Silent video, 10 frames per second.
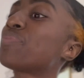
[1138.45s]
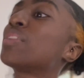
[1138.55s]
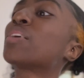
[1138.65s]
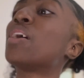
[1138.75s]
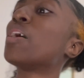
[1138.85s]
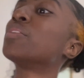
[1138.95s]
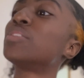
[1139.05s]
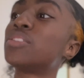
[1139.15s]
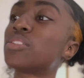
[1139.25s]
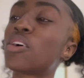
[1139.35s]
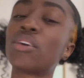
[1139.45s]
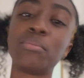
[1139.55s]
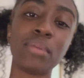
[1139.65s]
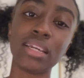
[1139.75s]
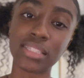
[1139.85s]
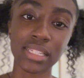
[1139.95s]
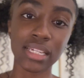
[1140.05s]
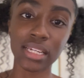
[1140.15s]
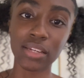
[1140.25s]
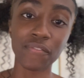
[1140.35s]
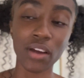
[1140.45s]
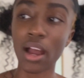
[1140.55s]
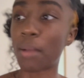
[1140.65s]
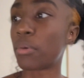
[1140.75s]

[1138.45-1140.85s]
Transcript: the colors are amazing, vibe